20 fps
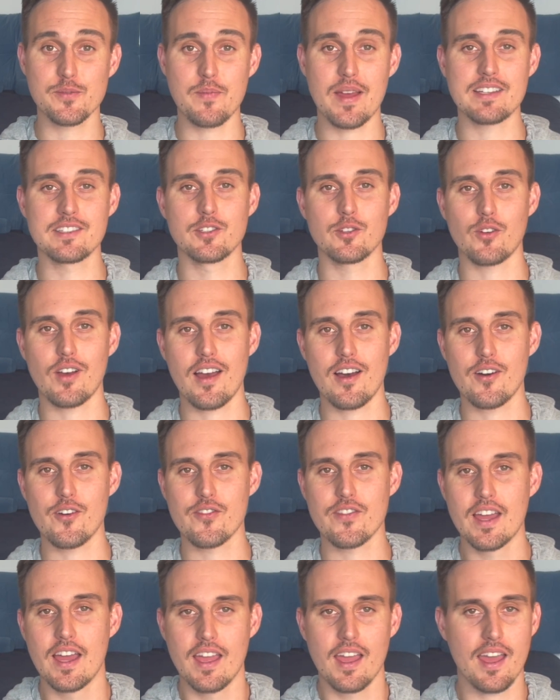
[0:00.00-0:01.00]
mental health,
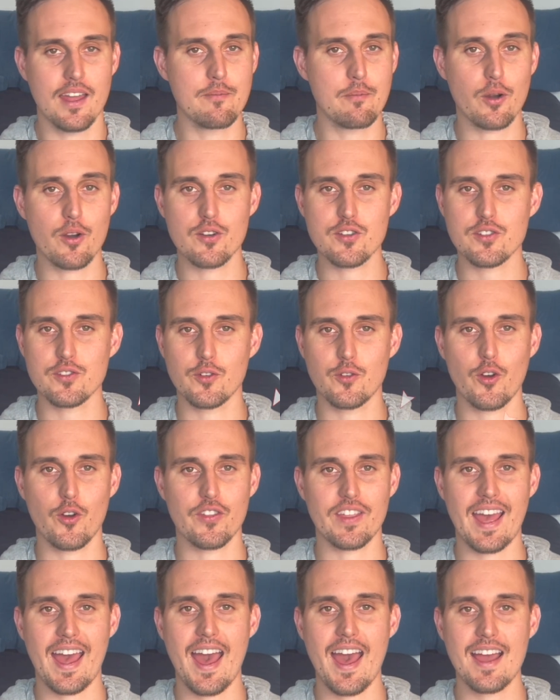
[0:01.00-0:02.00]
and personal
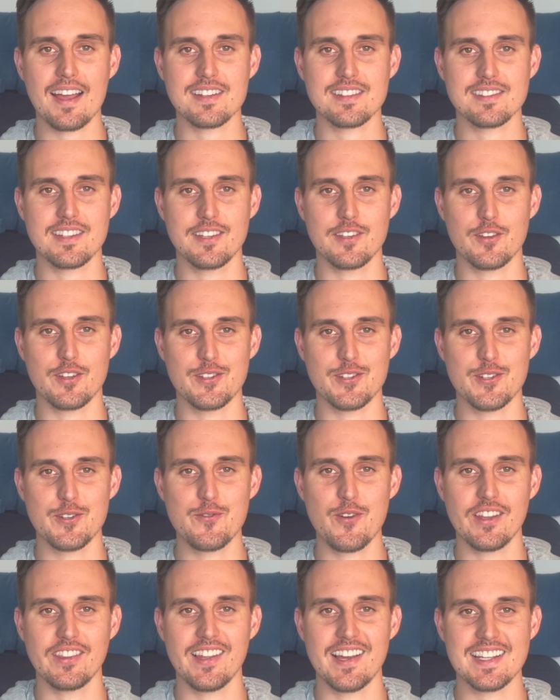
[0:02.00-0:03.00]
growth hacks that you can
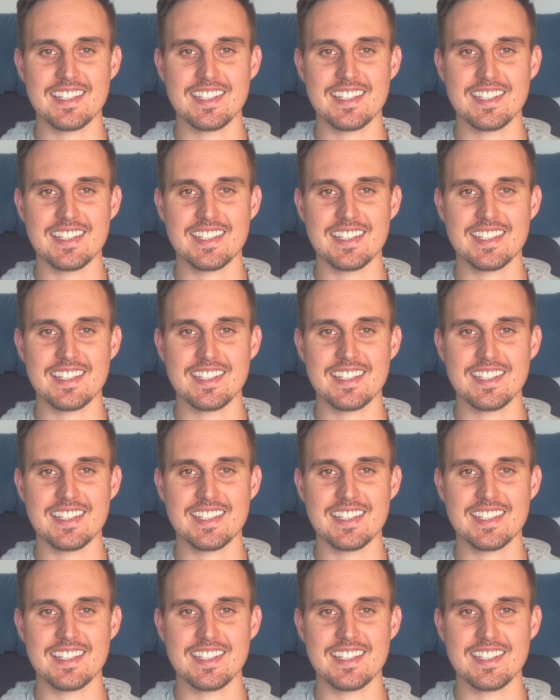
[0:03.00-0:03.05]
chew on like